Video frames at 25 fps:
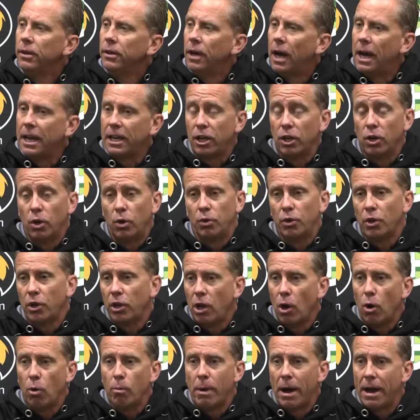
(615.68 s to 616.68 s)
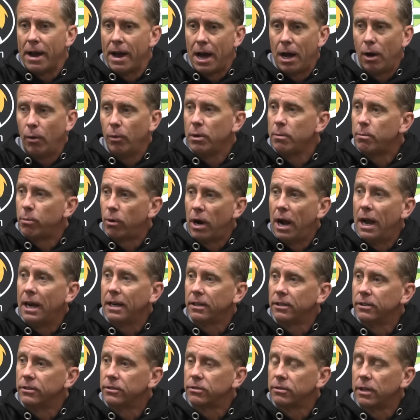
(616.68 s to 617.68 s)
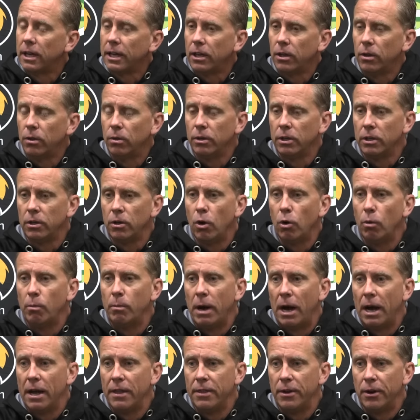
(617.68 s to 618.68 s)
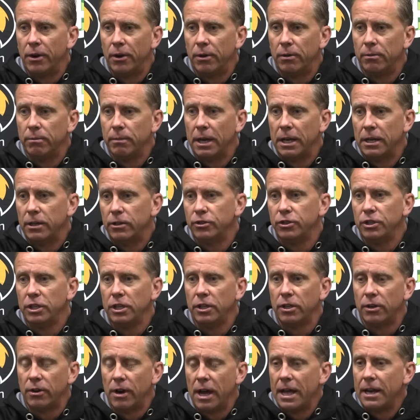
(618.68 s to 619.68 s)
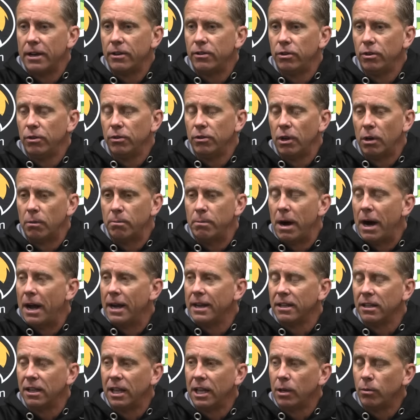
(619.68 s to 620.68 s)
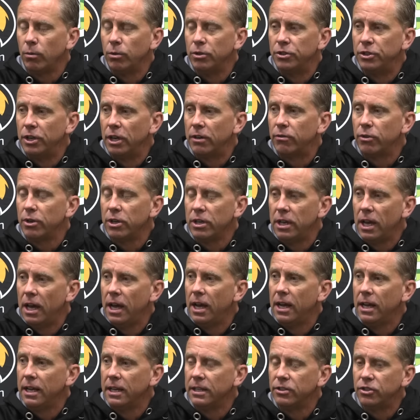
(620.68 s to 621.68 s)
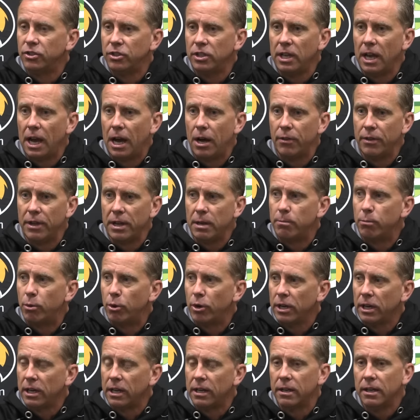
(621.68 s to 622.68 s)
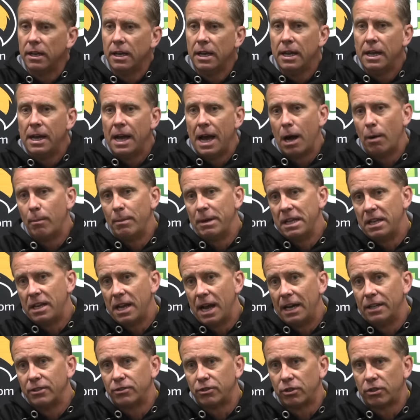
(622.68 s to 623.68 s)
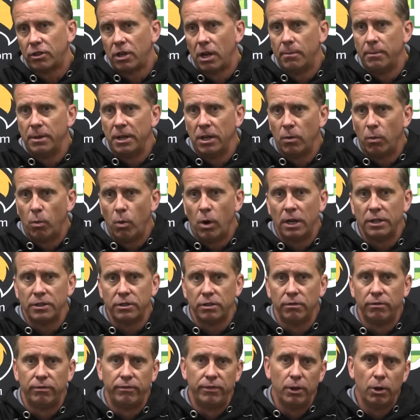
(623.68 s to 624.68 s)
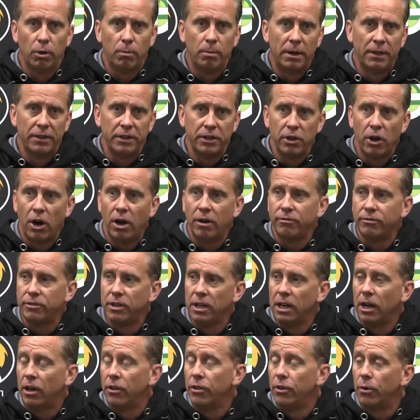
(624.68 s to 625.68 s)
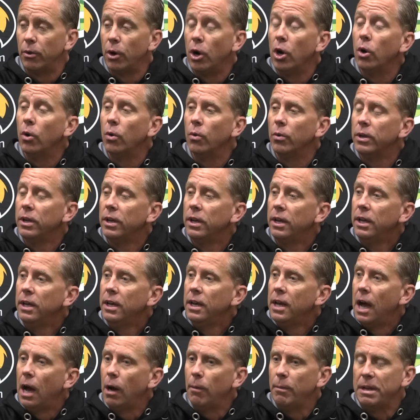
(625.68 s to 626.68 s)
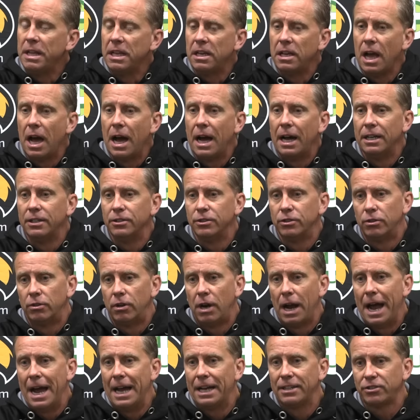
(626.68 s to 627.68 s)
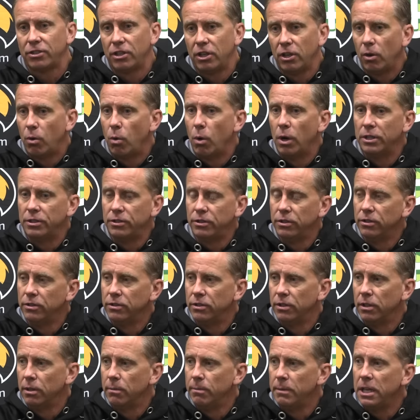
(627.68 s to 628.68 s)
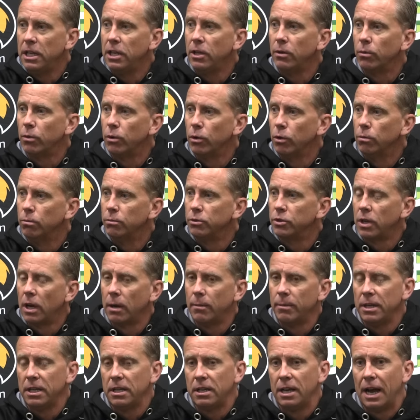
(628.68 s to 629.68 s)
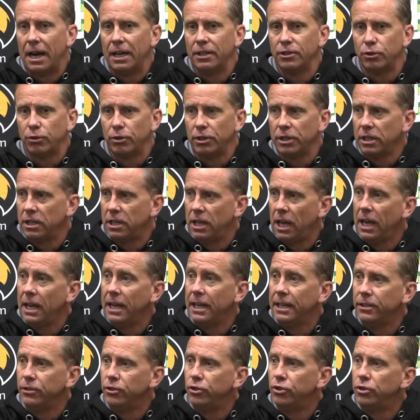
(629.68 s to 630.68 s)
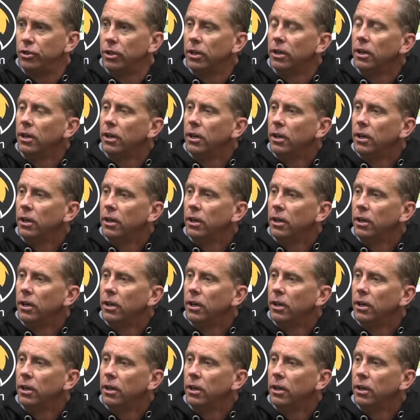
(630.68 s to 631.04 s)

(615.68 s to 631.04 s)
I can only go by how we practice. I can only go by their energy, their attitude, their body language every day and see how they bring it. How many guys are coming in and watching film on the off day on their own? how many guys are asking questions in the meeting rooms, how many guys are engaged,